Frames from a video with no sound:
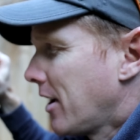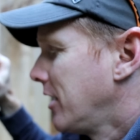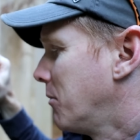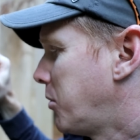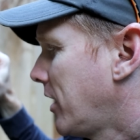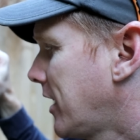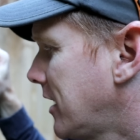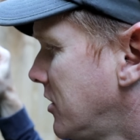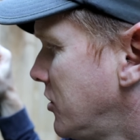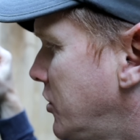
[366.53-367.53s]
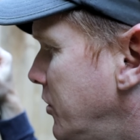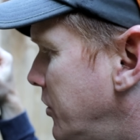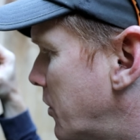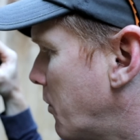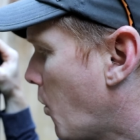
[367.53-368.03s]
You can plug it into
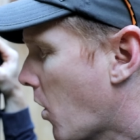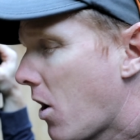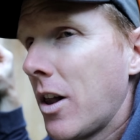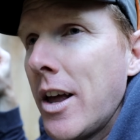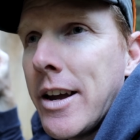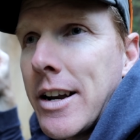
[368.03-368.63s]
your wall.